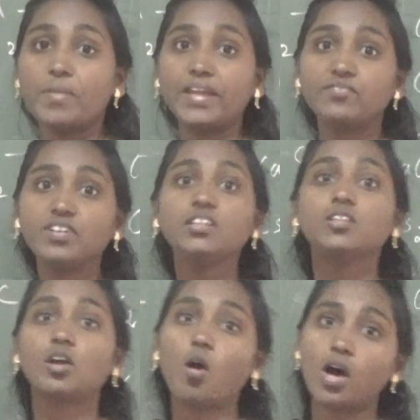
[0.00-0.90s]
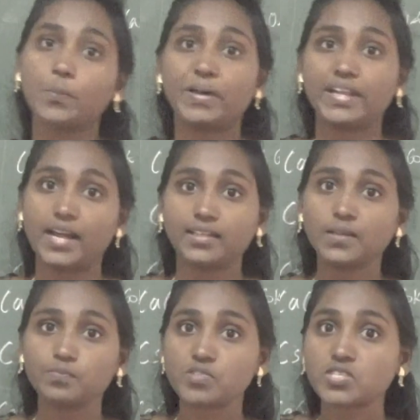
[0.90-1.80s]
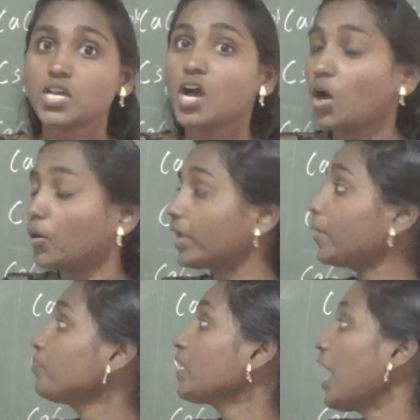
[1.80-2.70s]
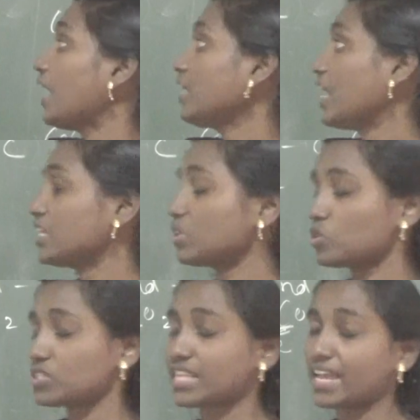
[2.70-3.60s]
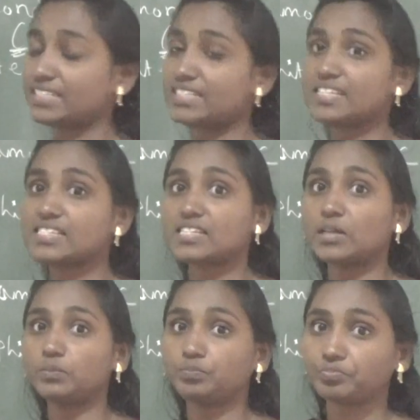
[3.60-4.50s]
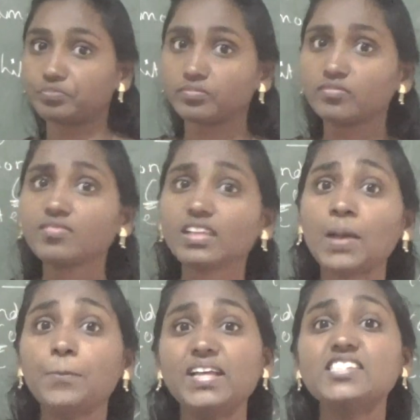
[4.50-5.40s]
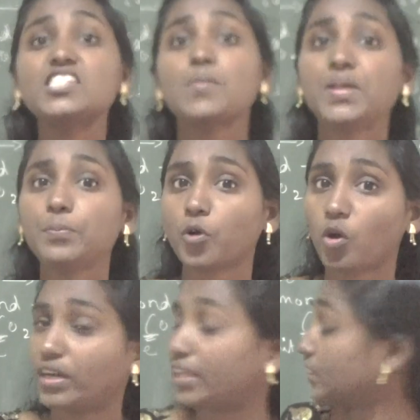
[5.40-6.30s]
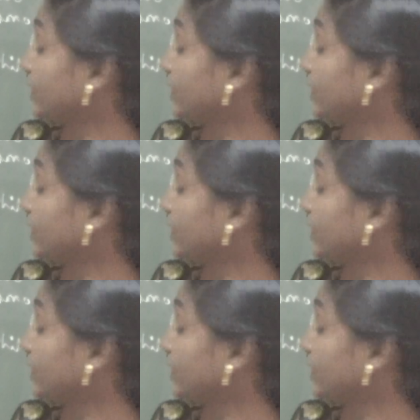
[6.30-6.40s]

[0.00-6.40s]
made with carbon atoms. Okay, and another one scientist, Benjamin Brodie, in